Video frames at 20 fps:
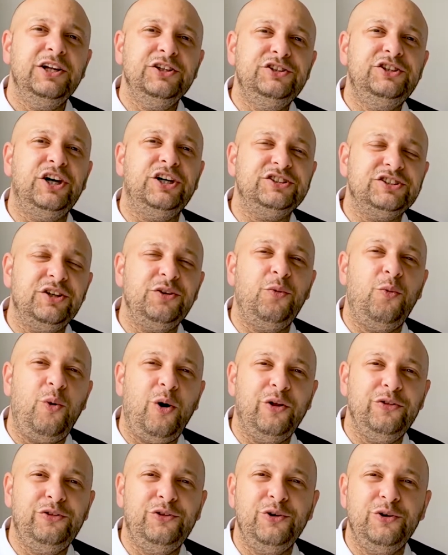doesn't
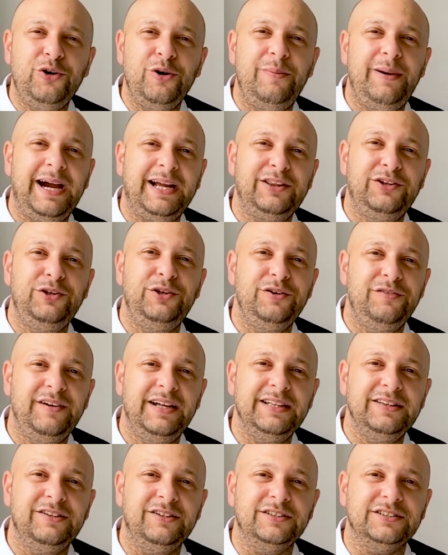want to go back to
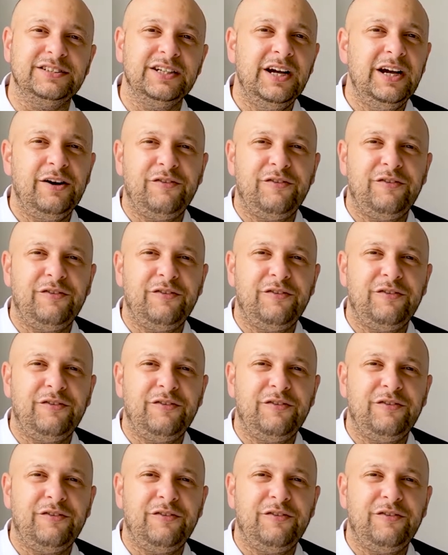Juventus